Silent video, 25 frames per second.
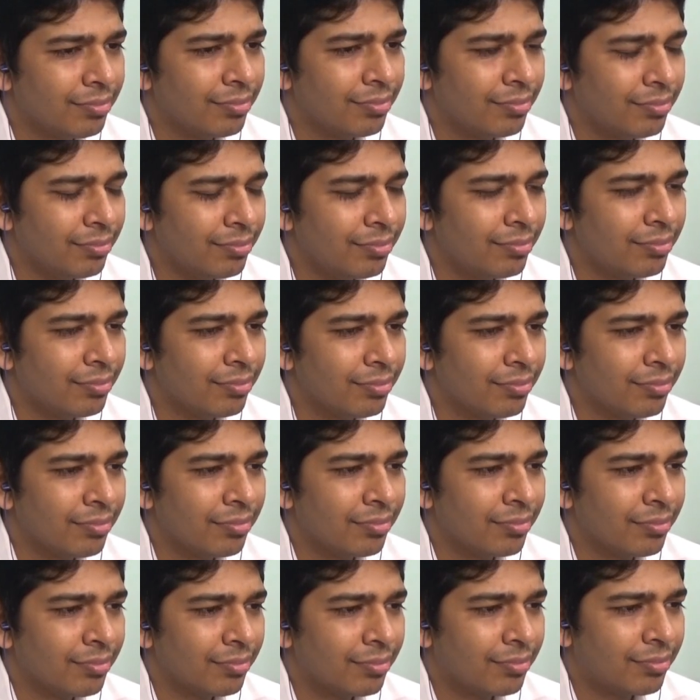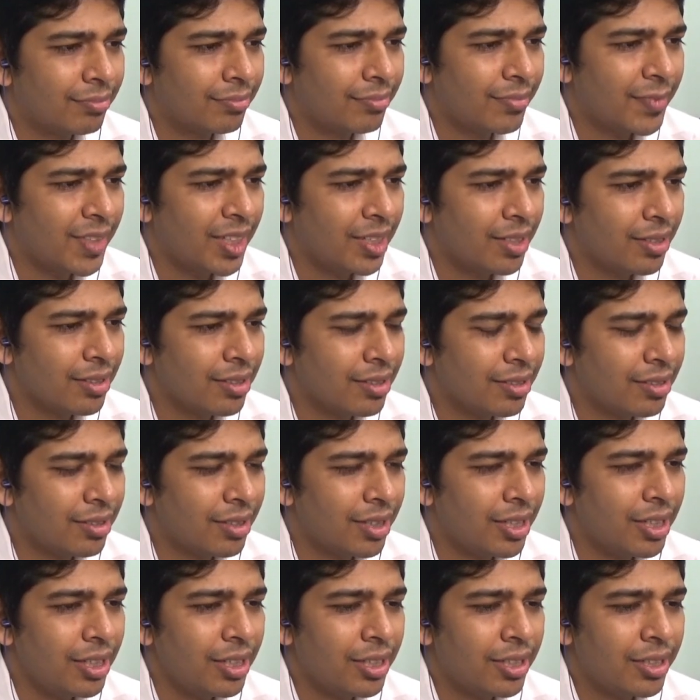Yeah, it's
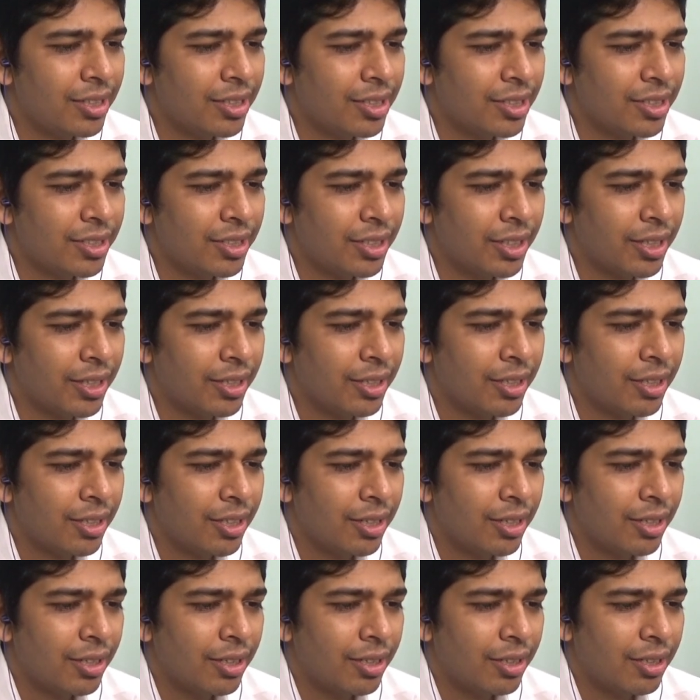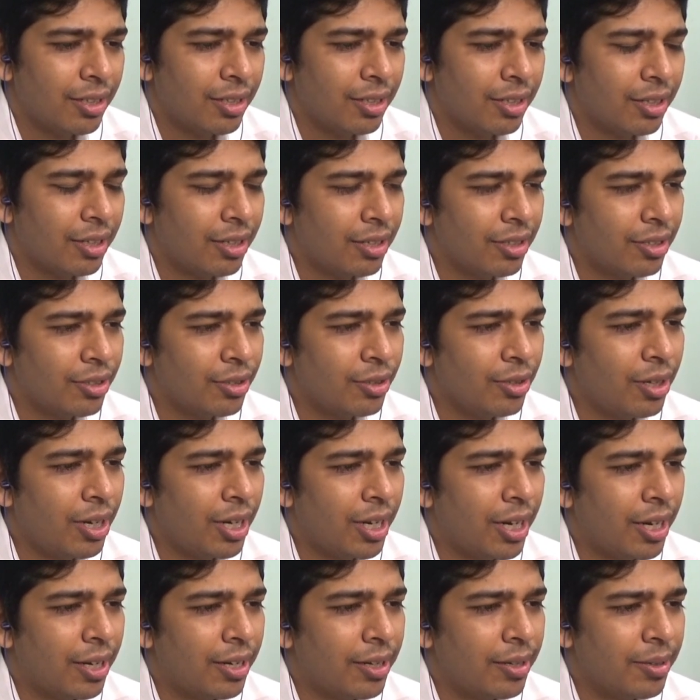really interesting. You know,
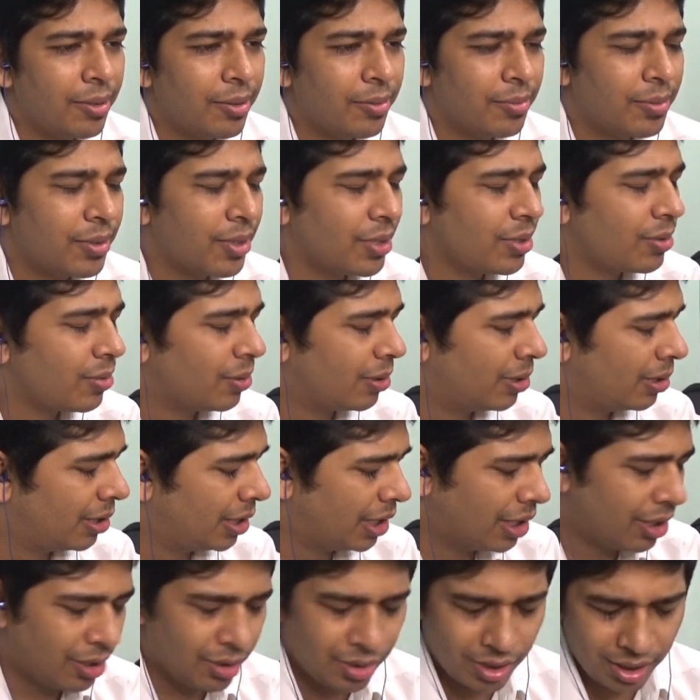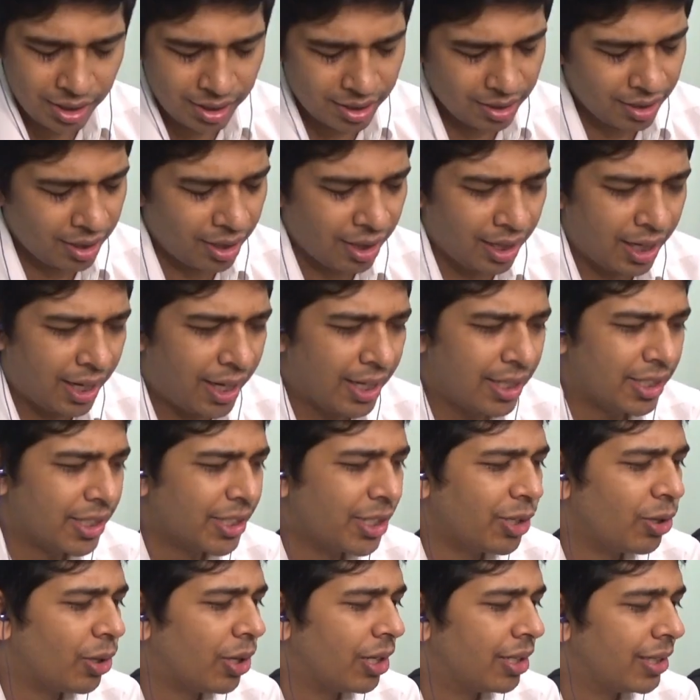I just wanted to ask
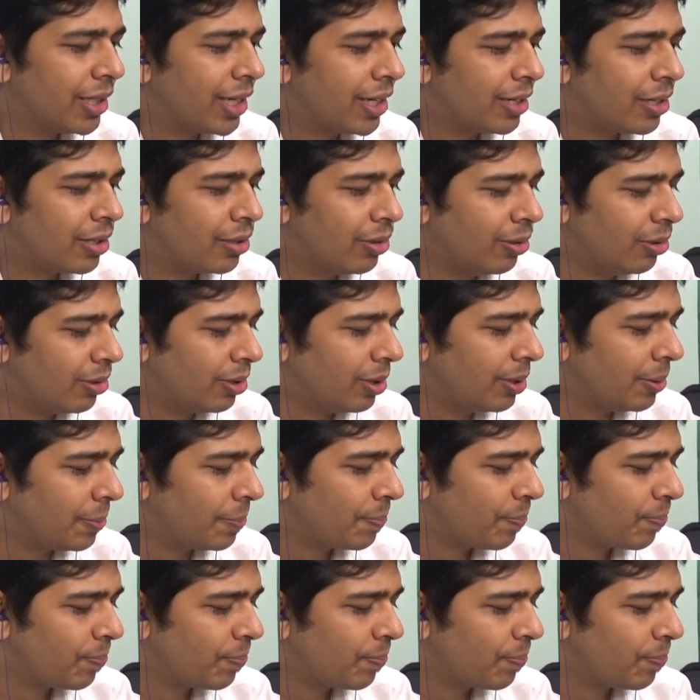you on that note,